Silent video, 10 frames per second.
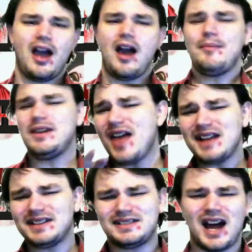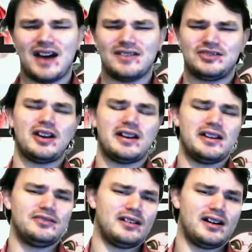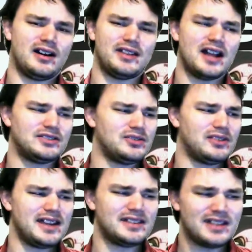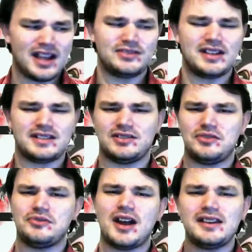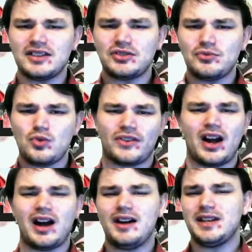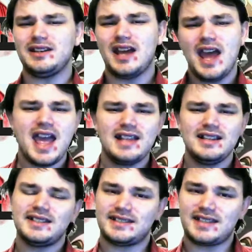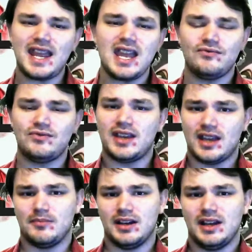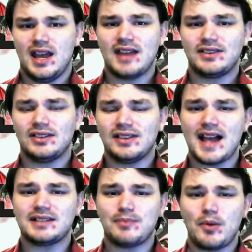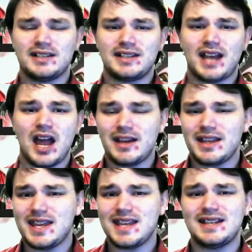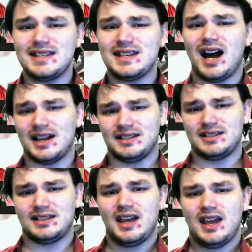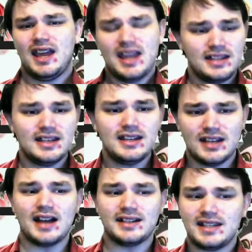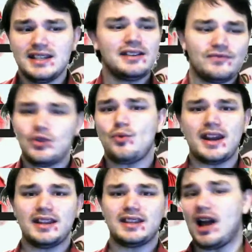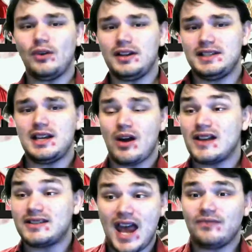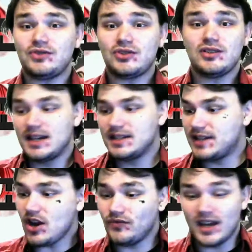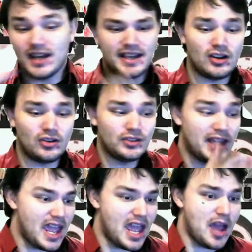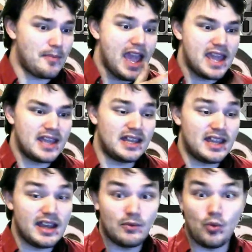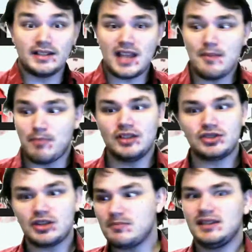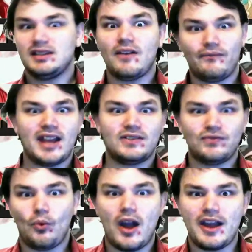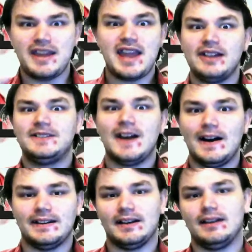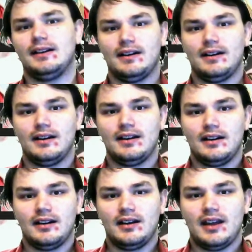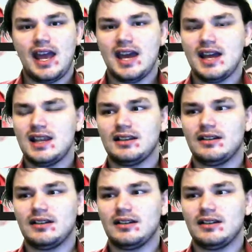I mean, that's not Natsu-like. Natsu doesn't do that. Natsu would have come in and saved him at the last moment in time, but he did not. He did not. He didn't do anything. All he did was, after Zeref killed him, he went and punched him in the face for what he had done. And